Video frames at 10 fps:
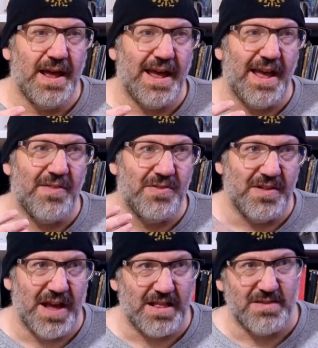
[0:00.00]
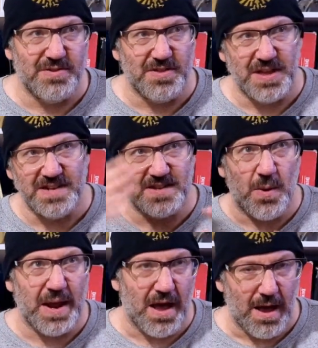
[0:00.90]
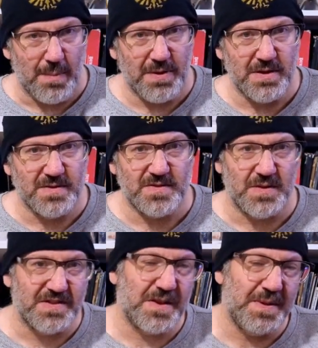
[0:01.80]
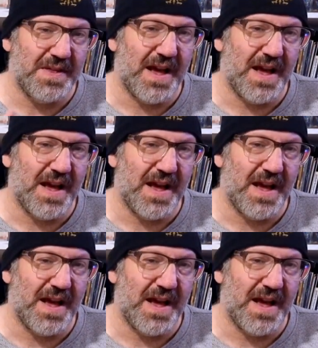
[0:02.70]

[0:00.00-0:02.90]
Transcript: and the thing's going up, so they send me to